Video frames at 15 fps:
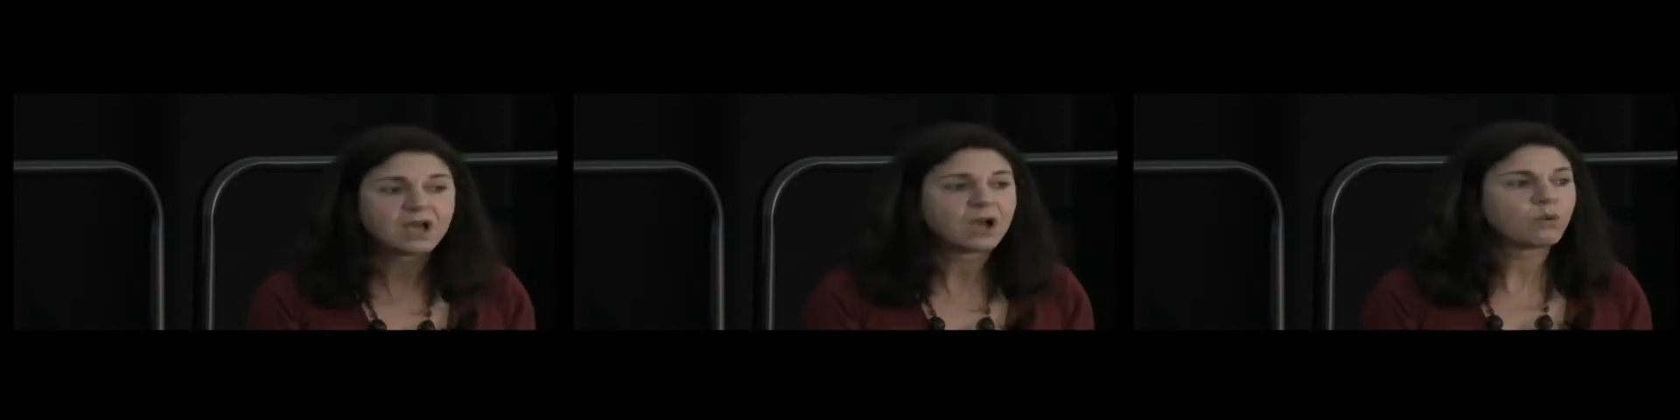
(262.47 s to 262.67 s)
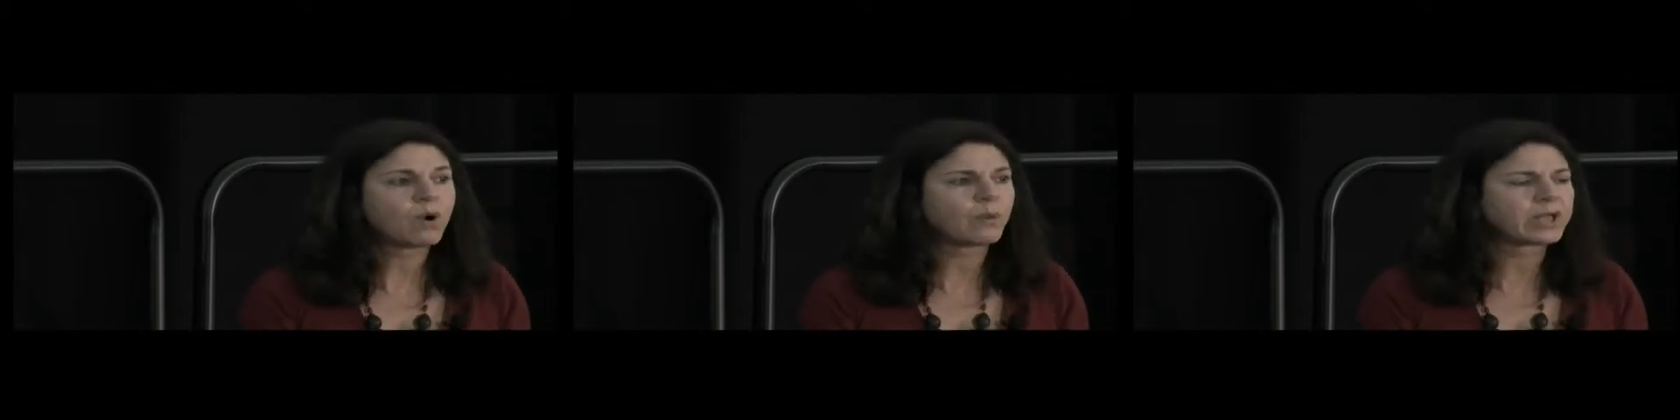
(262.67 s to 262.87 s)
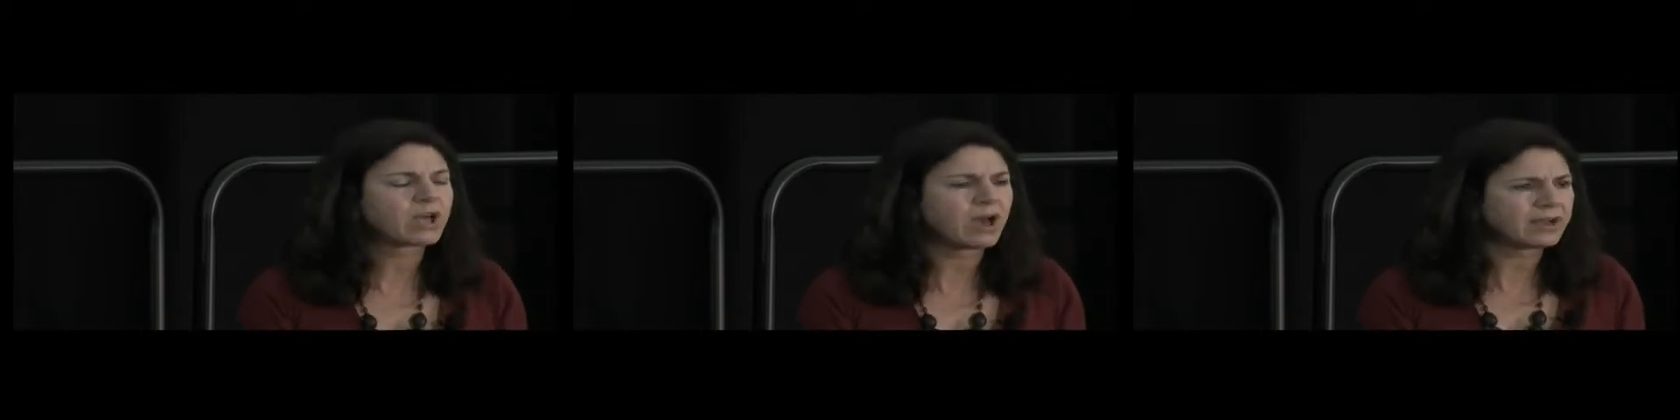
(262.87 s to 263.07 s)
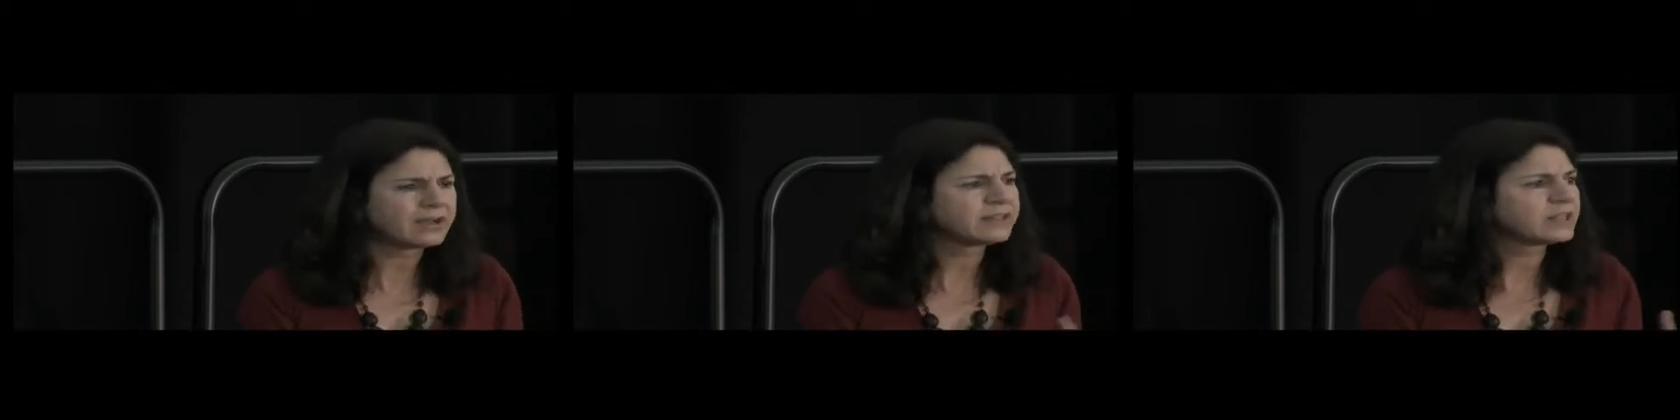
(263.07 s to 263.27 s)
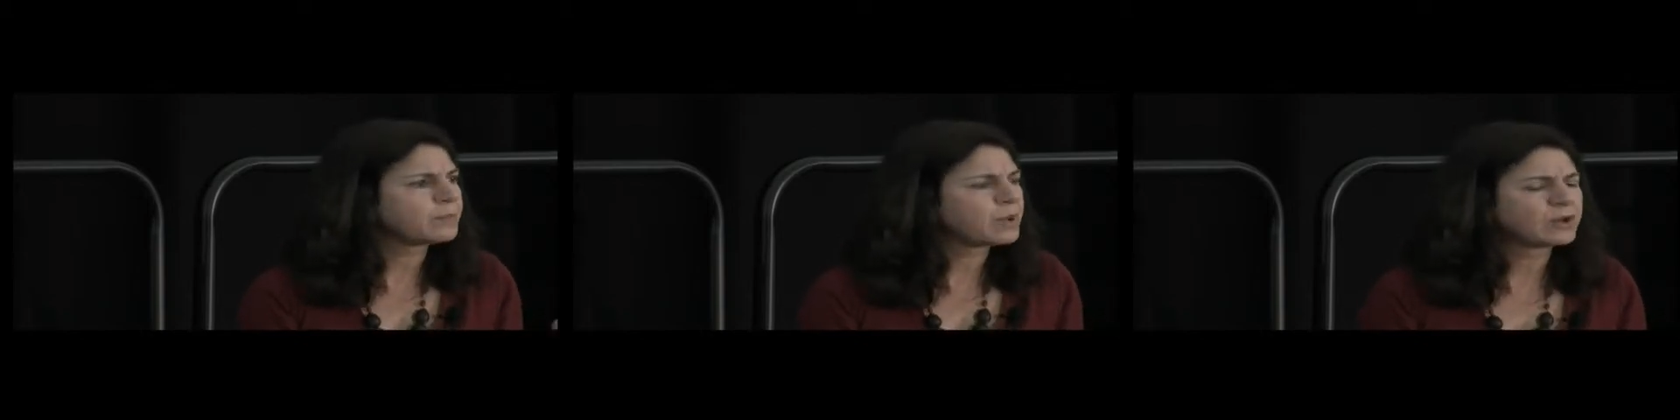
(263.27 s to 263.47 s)
Well, we got it
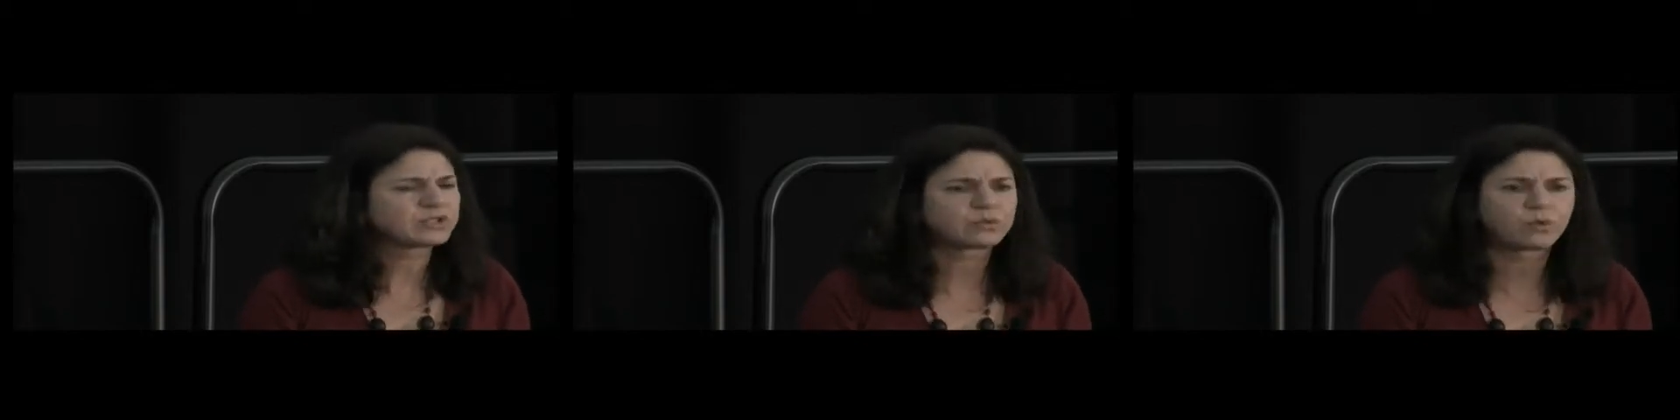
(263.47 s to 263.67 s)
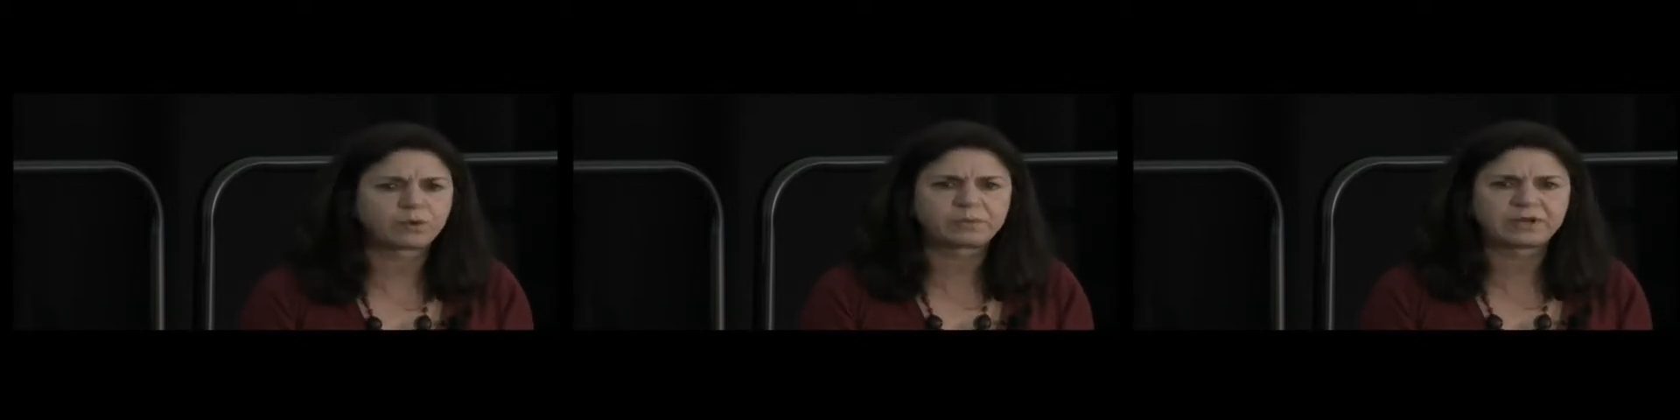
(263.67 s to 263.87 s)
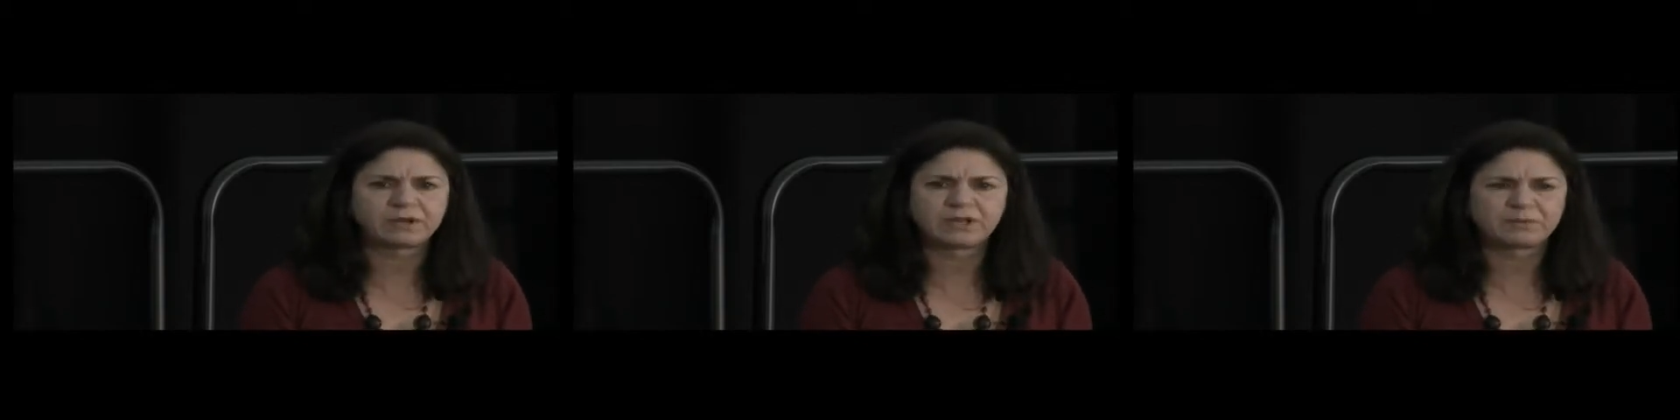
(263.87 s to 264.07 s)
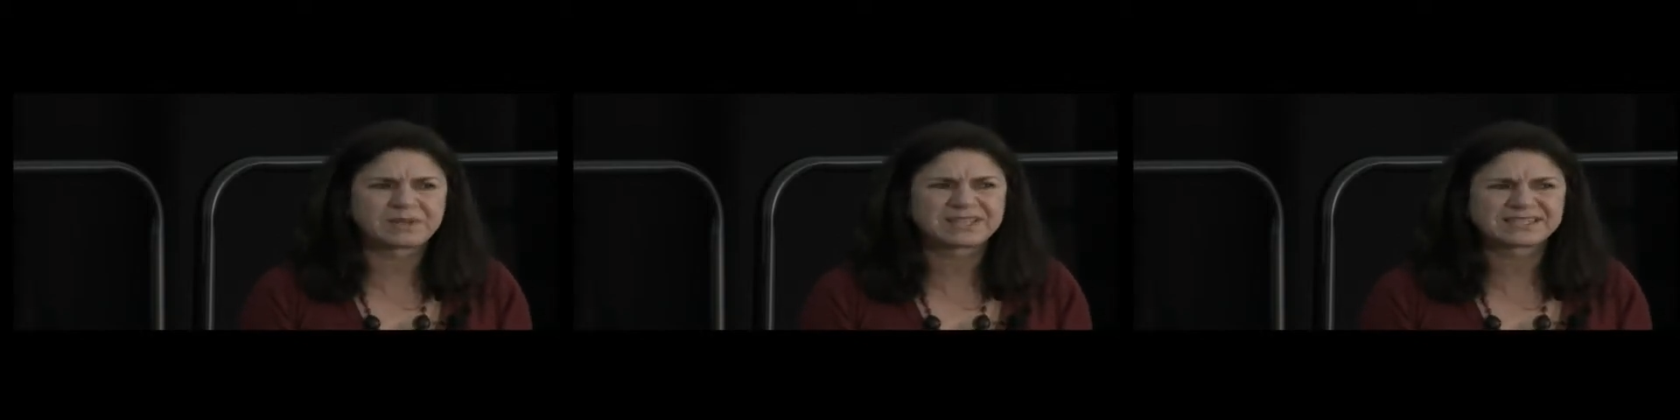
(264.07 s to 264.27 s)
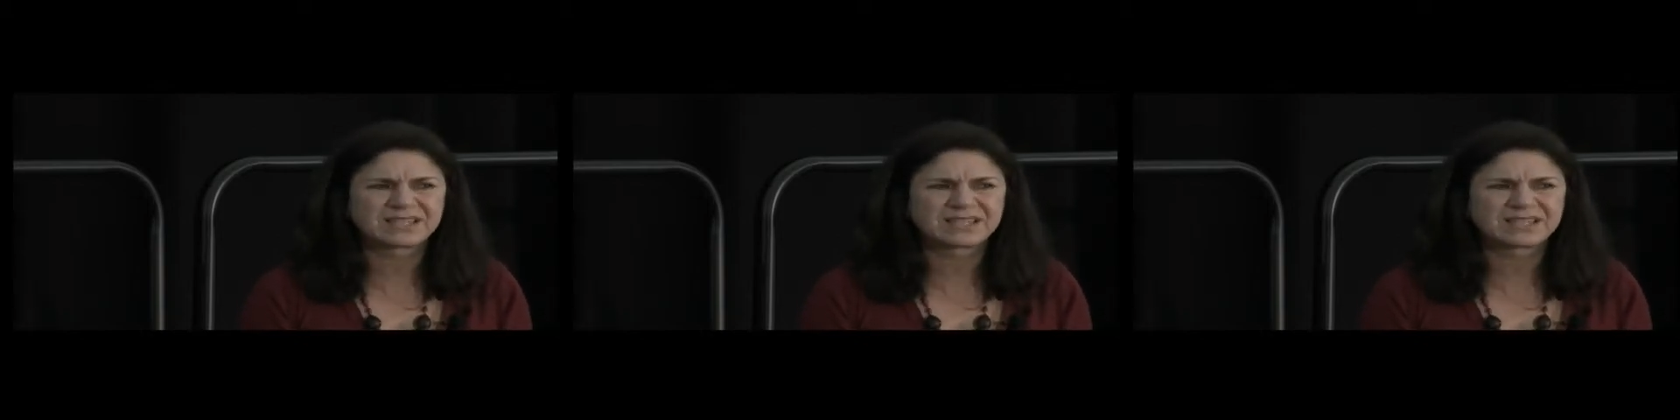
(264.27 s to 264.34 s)
in the post-war period because